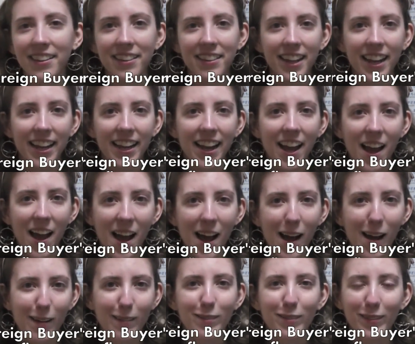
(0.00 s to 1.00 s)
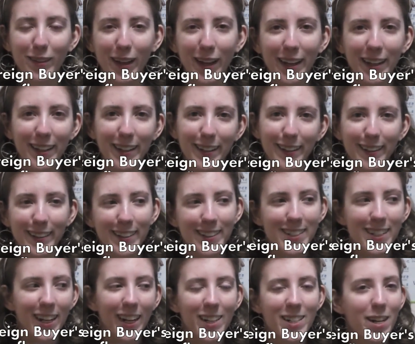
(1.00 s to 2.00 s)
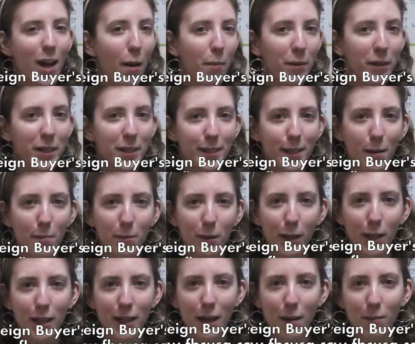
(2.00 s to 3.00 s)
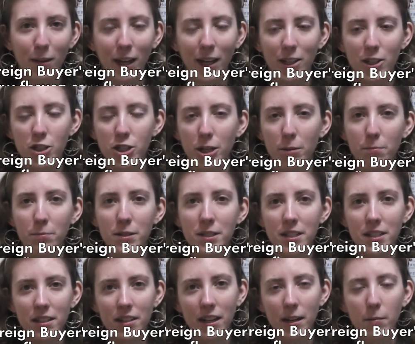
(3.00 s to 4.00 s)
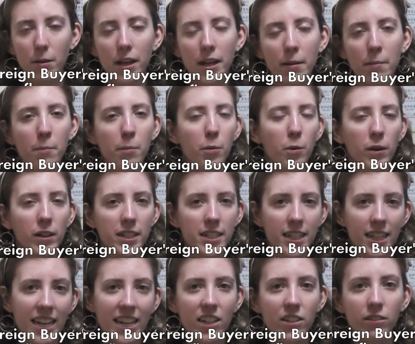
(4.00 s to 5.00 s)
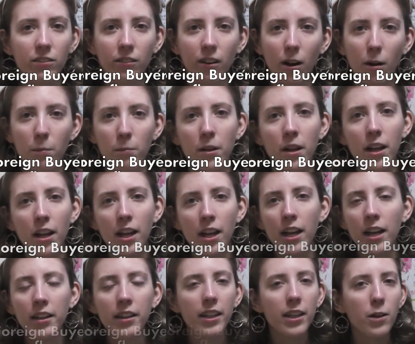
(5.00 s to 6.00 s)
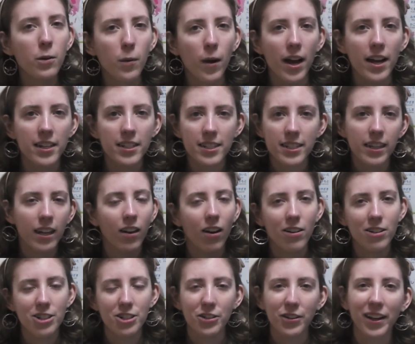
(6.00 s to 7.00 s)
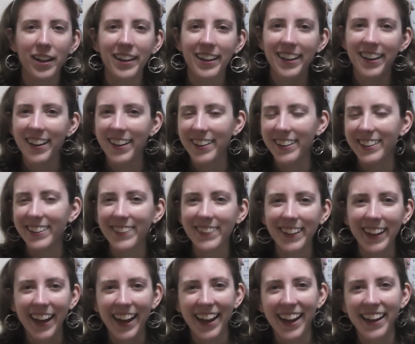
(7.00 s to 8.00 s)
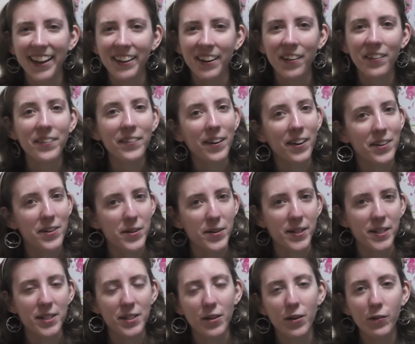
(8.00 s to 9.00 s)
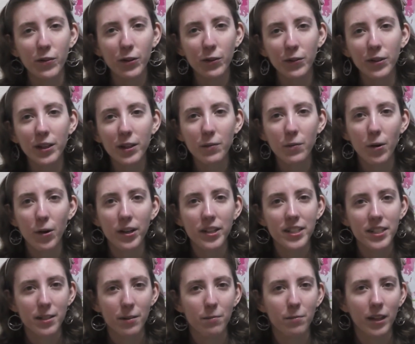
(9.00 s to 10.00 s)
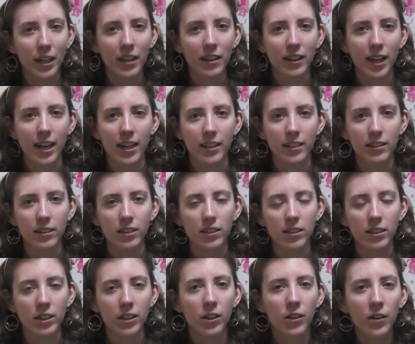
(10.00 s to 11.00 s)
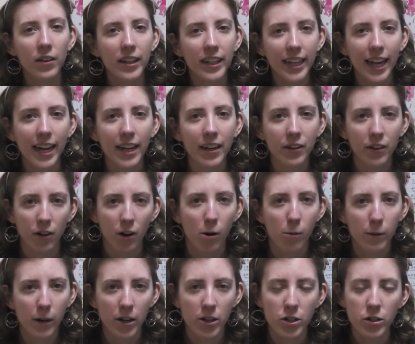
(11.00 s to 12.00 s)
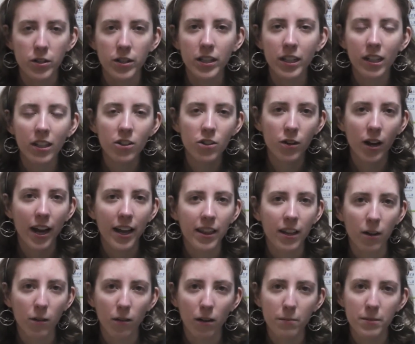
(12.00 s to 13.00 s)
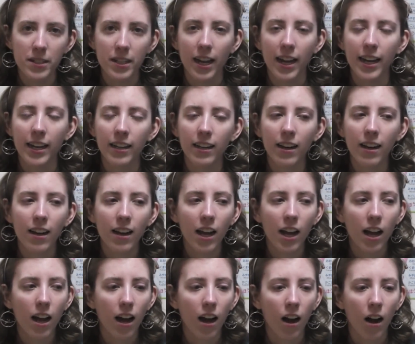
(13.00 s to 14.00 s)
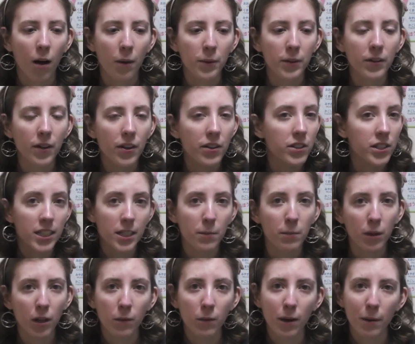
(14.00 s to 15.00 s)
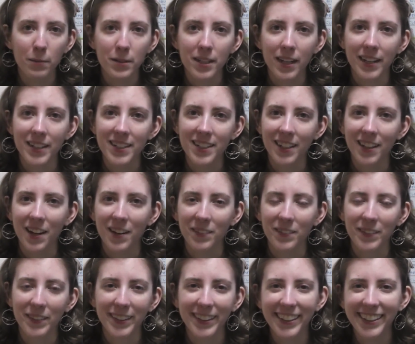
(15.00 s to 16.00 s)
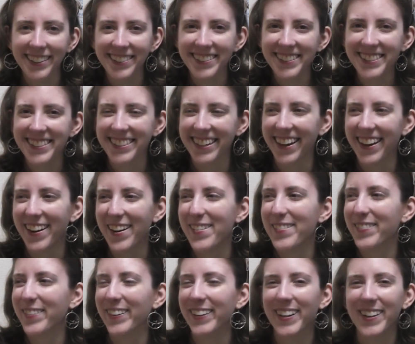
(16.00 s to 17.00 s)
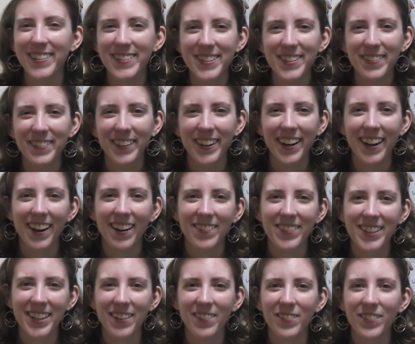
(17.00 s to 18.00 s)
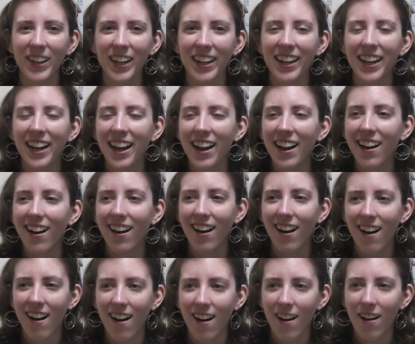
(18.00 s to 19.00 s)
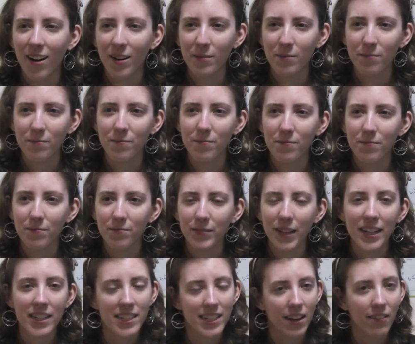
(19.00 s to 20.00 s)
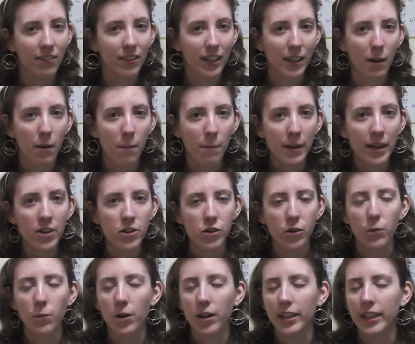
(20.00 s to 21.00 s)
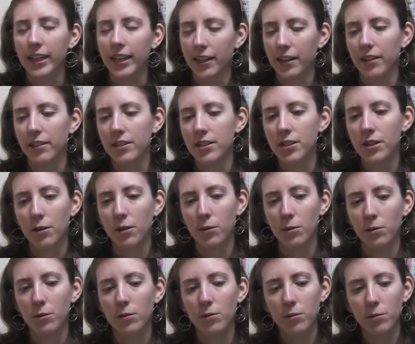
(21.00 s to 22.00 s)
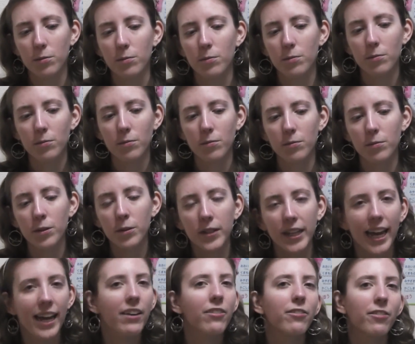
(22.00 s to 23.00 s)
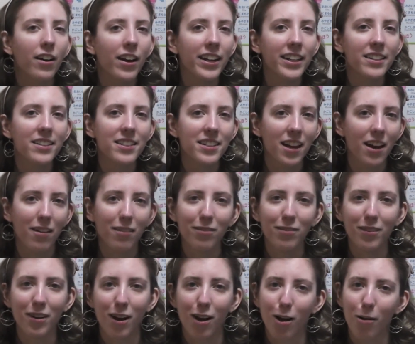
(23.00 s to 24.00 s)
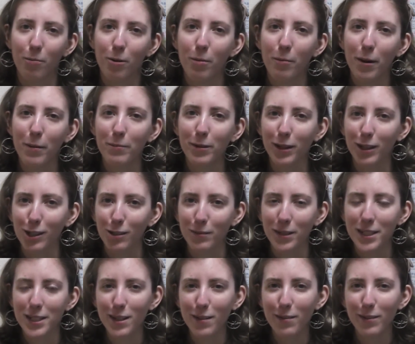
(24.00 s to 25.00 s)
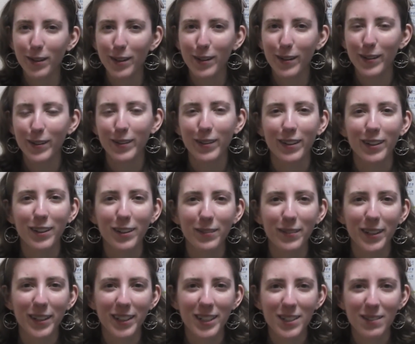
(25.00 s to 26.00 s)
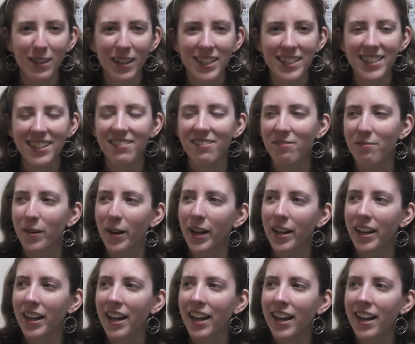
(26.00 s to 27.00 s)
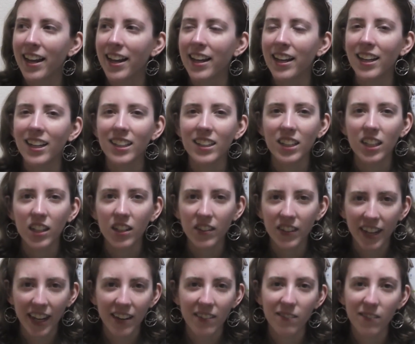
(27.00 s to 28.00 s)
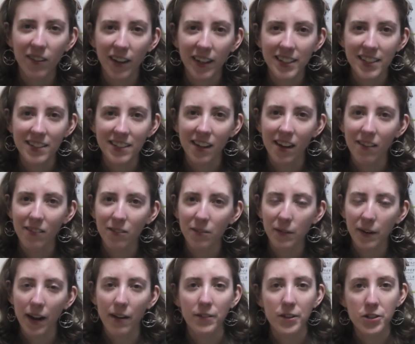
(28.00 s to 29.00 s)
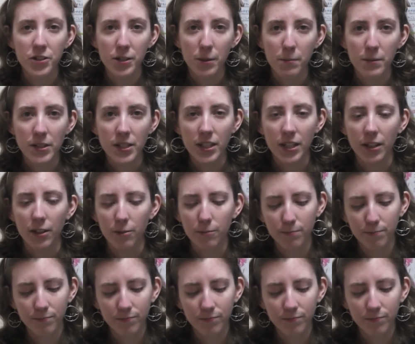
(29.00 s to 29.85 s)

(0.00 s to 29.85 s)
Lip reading: They have like, it's like a Japanese company that like ships, it imports things from the US and Australia and the UK and other countries. So if you really want something that you can only get in your home country, you can try their website. There are other similar websites that I don't really use or go to very often, but that's definitely a major one here. So you can find stuff. It might be a little bit difficult or a little bit expensive, but you can find stuff or have it shipped to you.